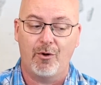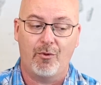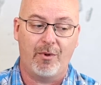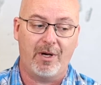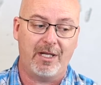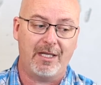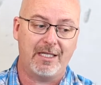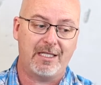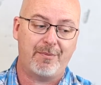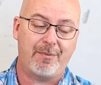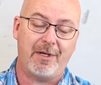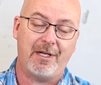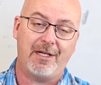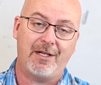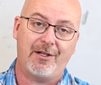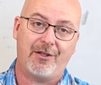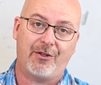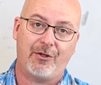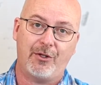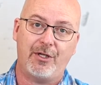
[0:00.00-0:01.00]
Well, it's
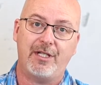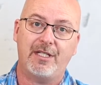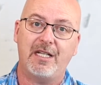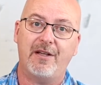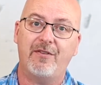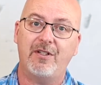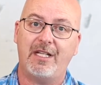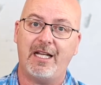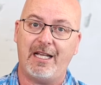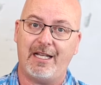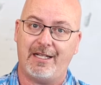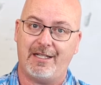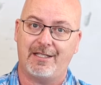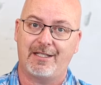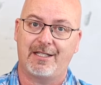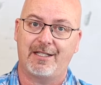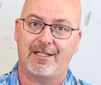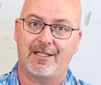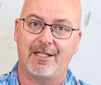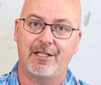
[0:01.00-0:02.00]
been 37
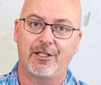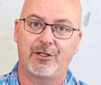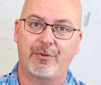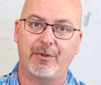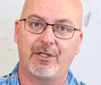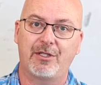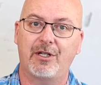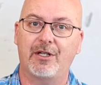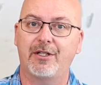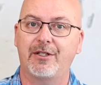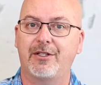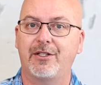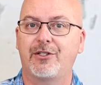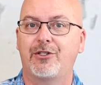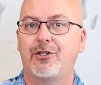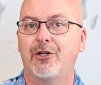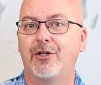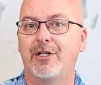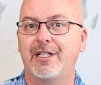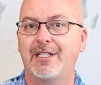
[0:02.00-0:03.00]
days since we started
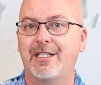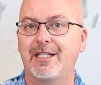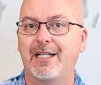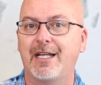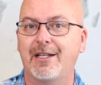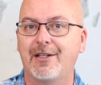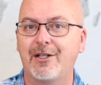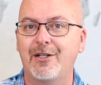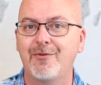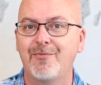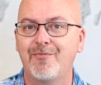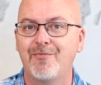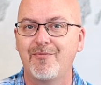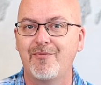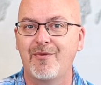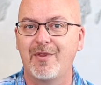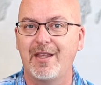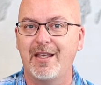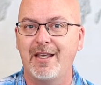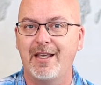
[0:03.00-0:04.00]
this journey together,
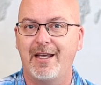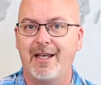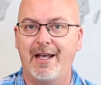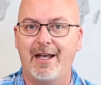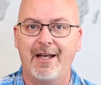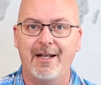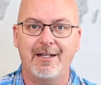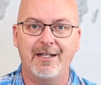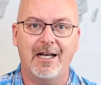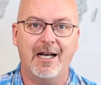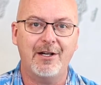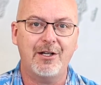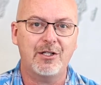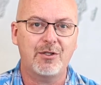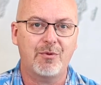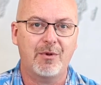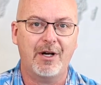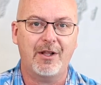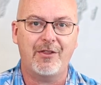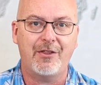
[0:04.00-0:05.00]
and I
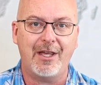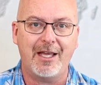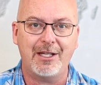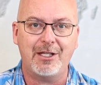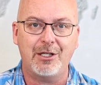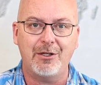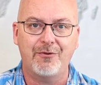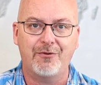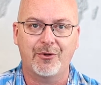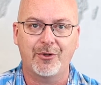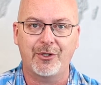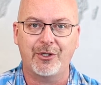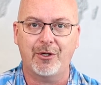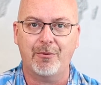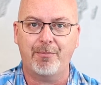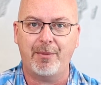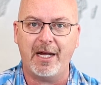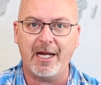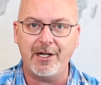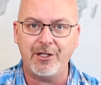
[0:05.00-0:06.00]
just want to thank you for
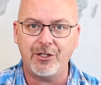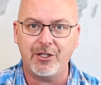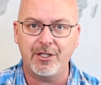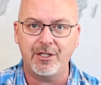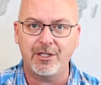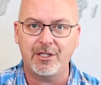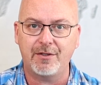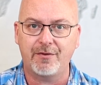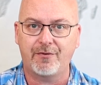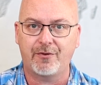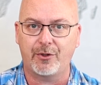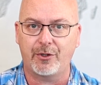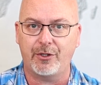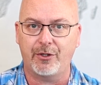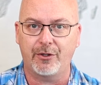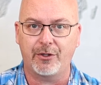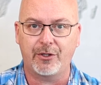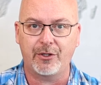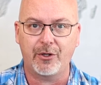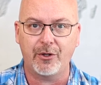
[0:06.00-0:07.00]
your patience, for
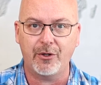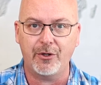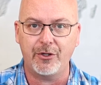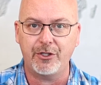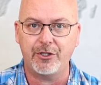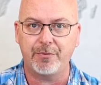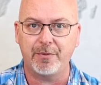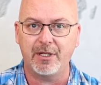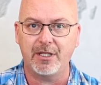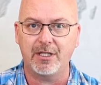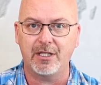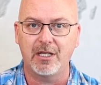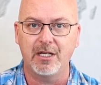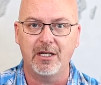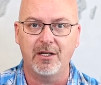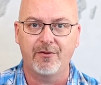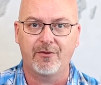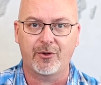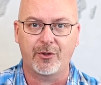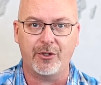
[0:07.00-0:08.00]
your encouragement,
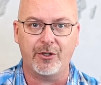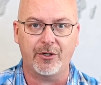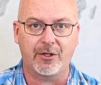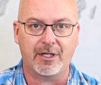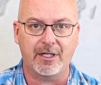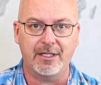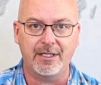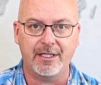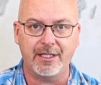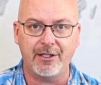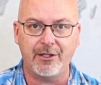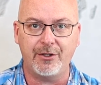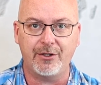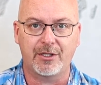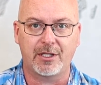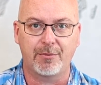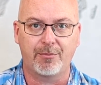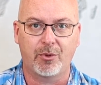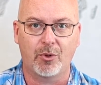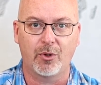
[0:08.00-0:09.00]
for your
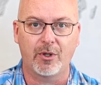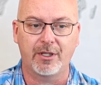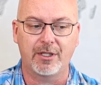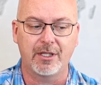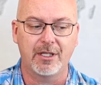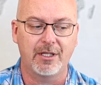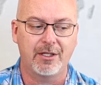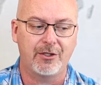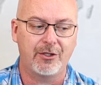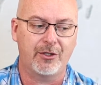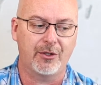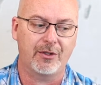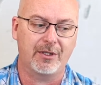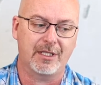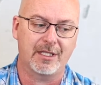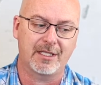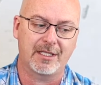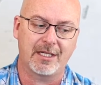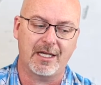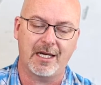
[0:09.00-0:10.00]
continued support
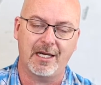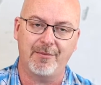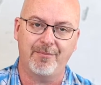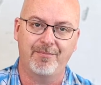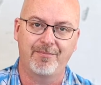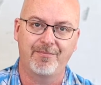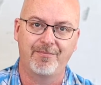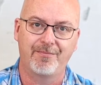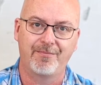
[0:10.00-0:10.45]
during this time.